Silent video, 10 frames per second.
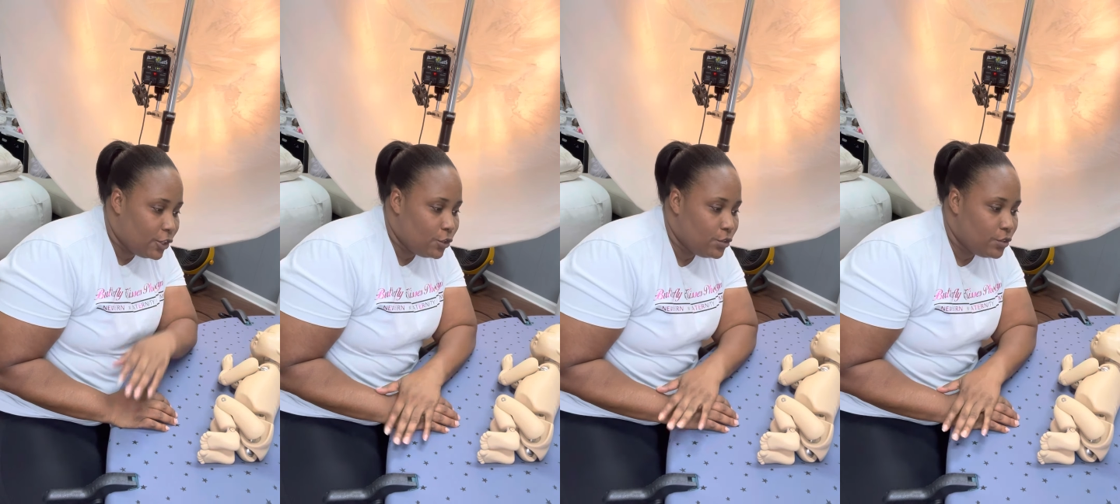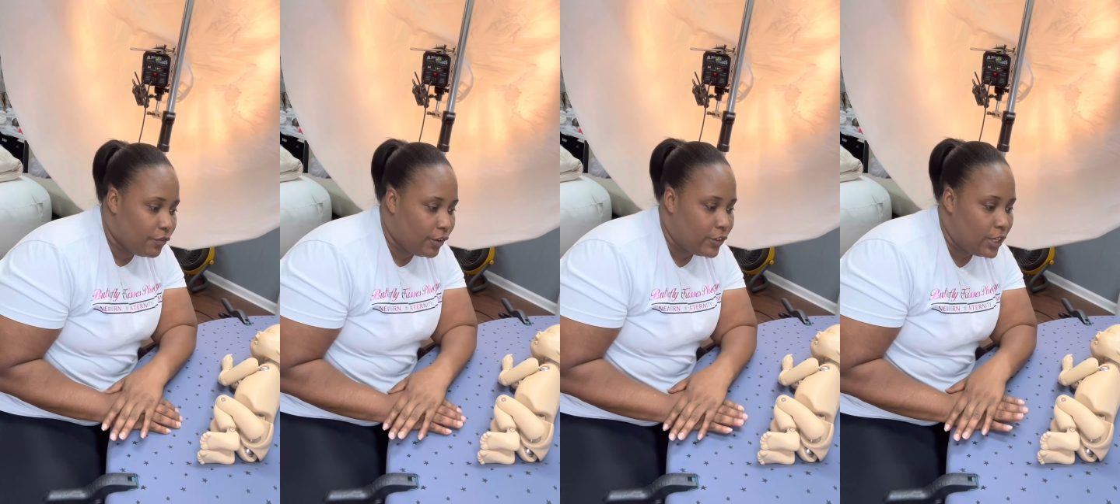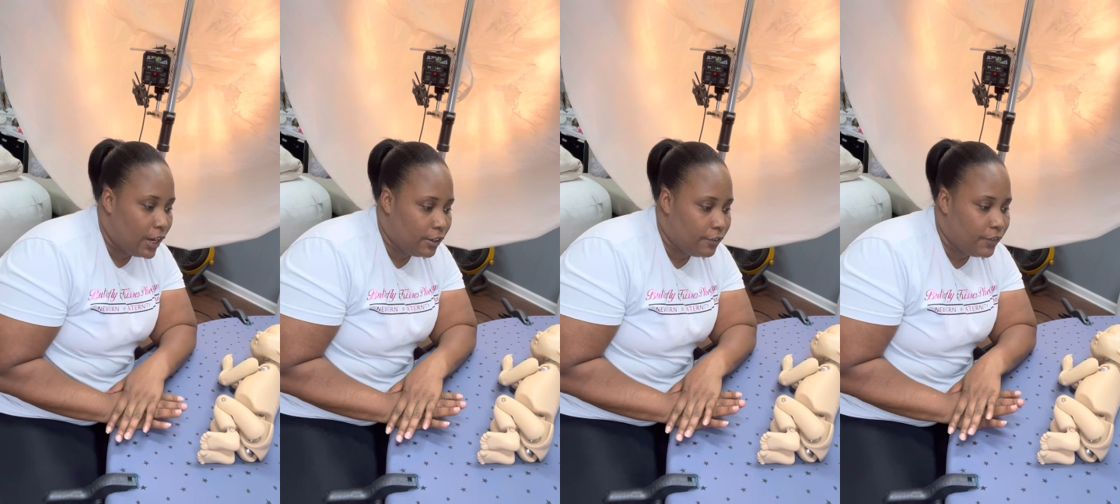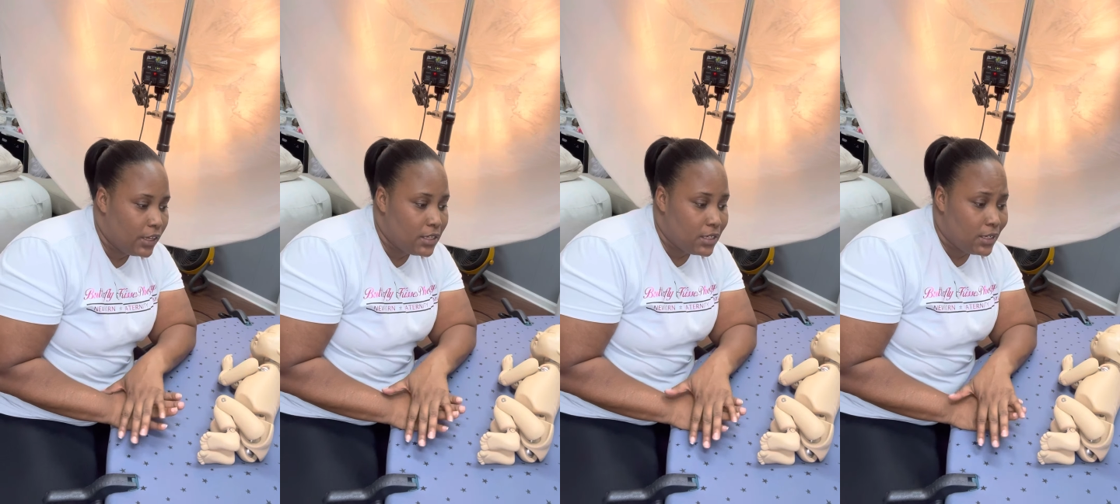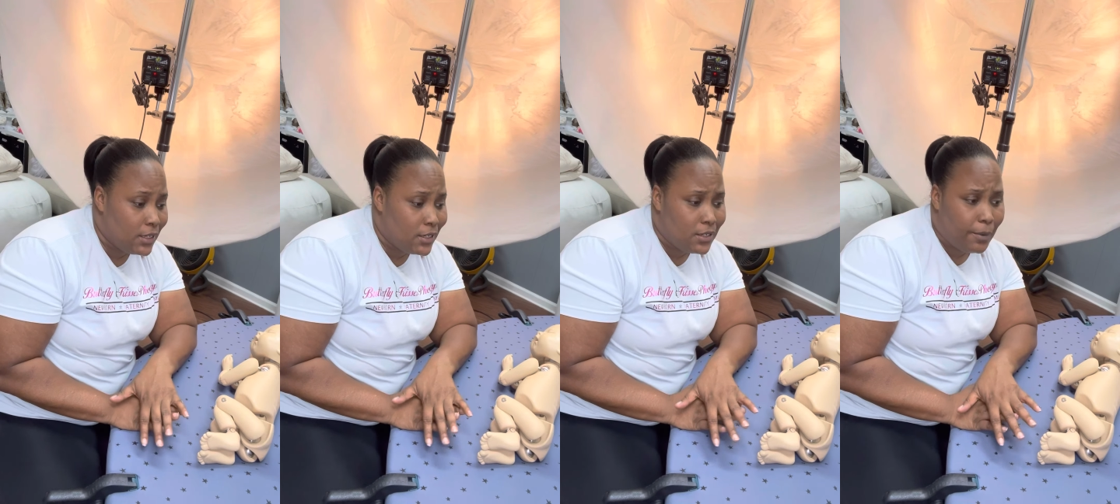use for photography
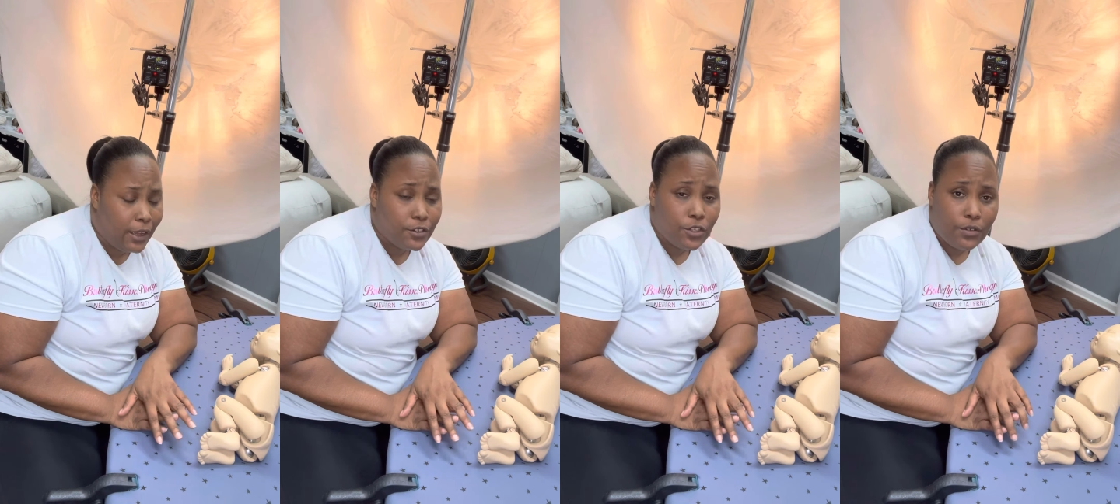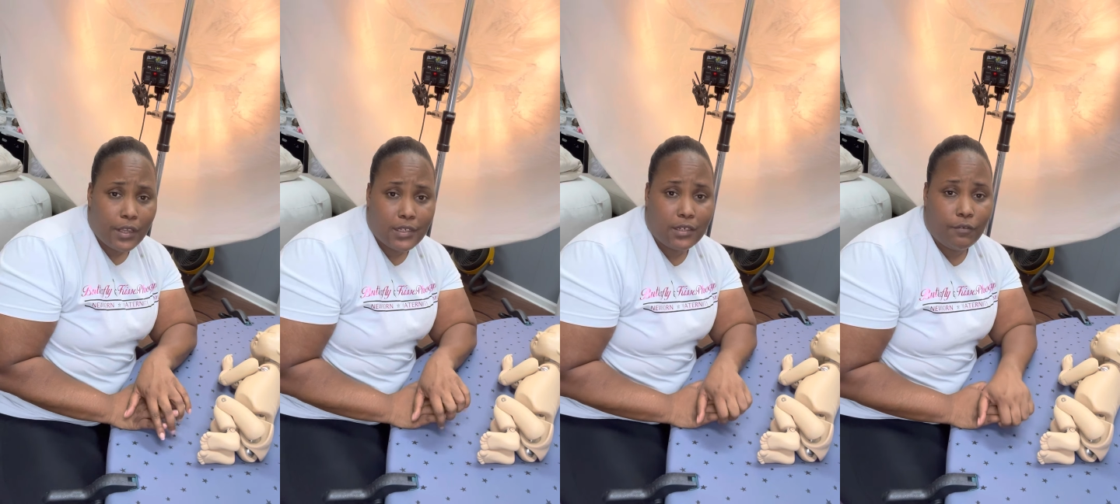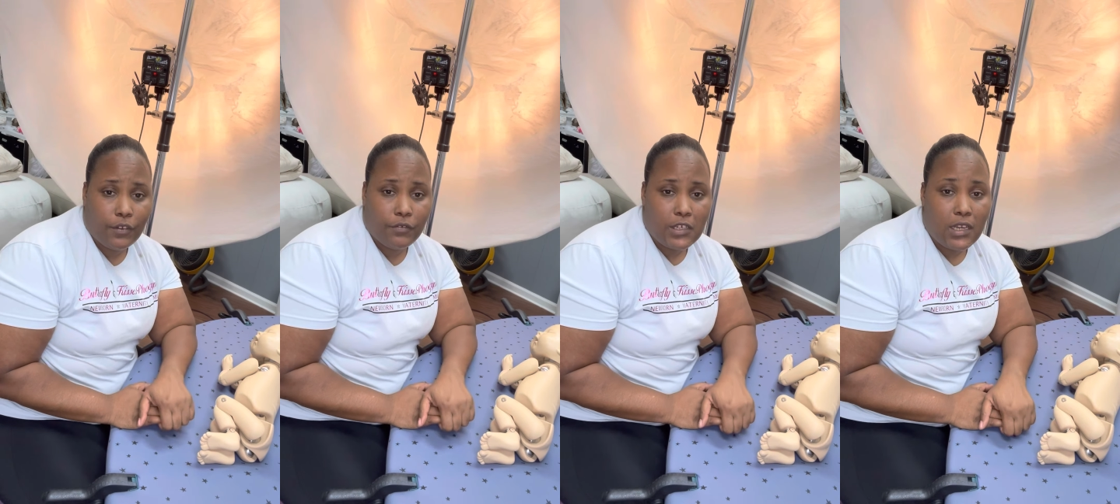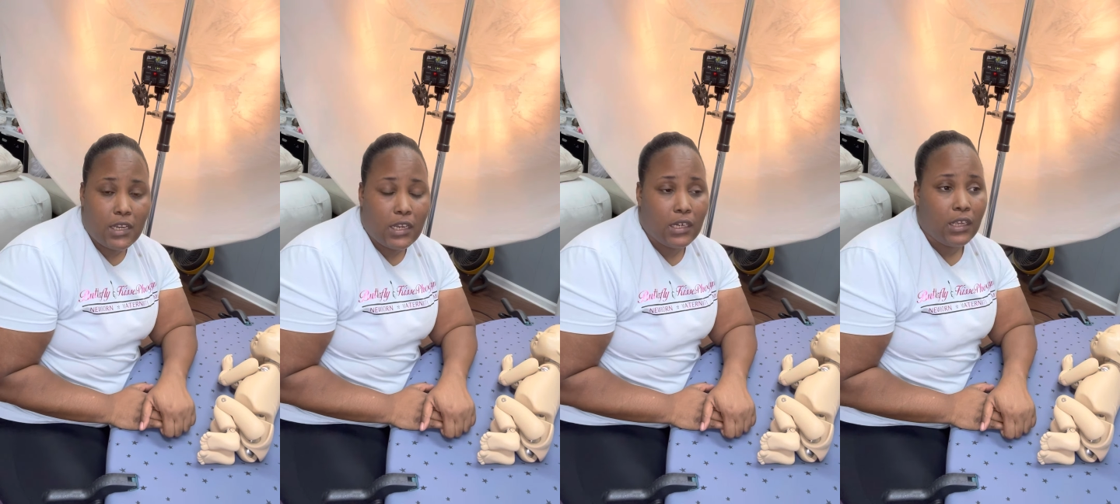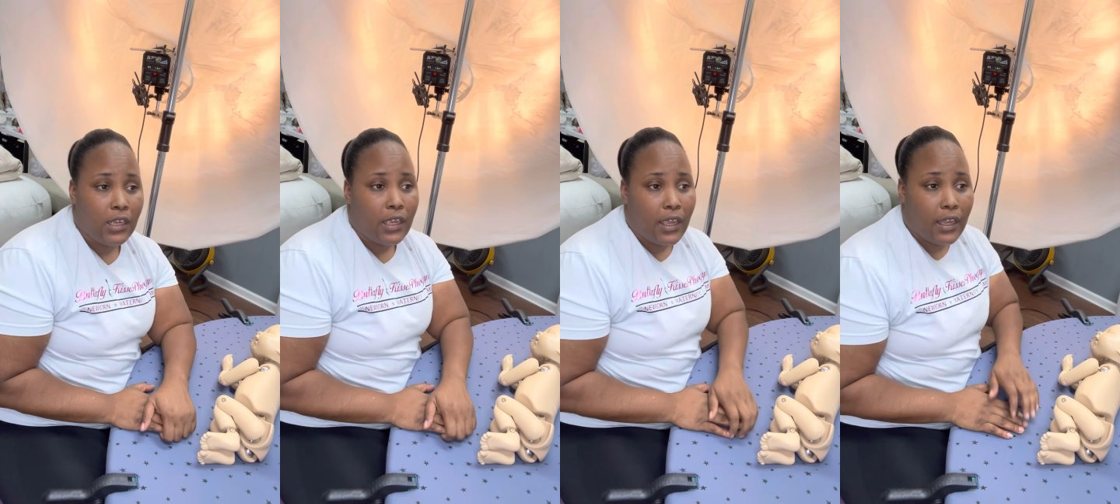since about 2015,
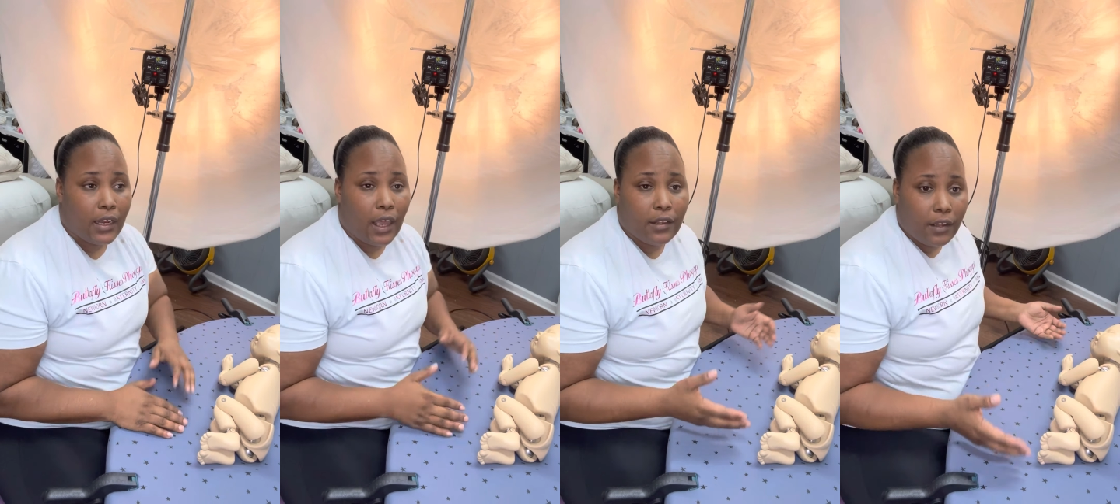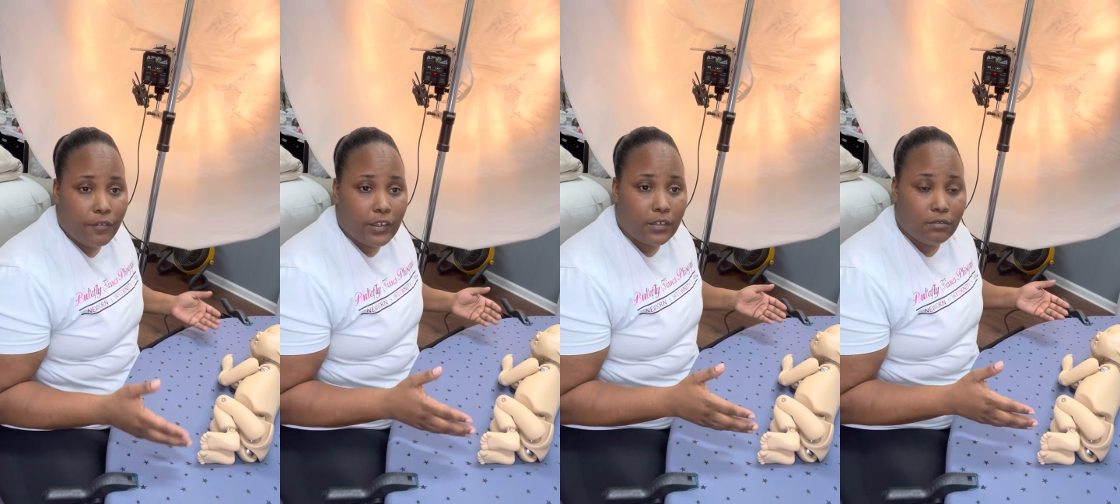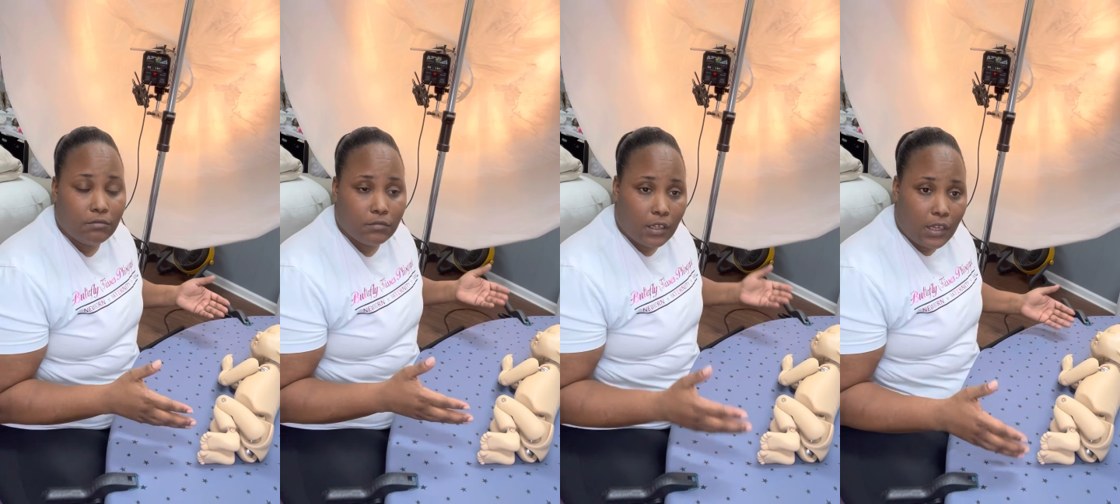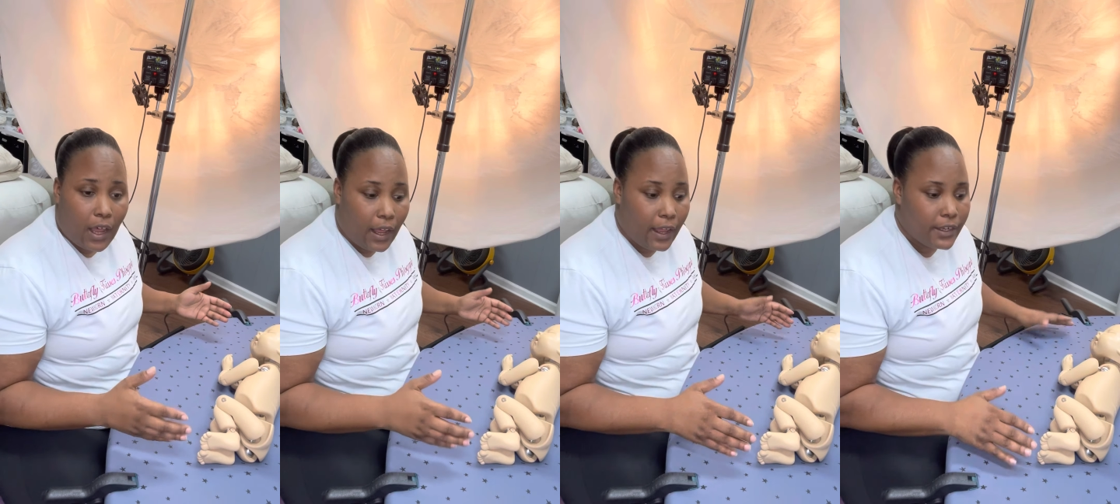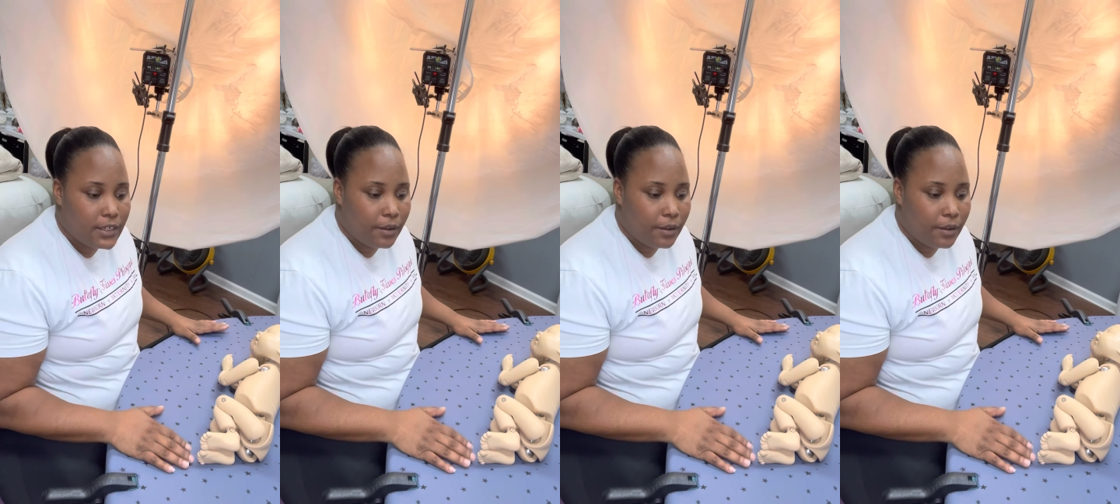and I love it a lot.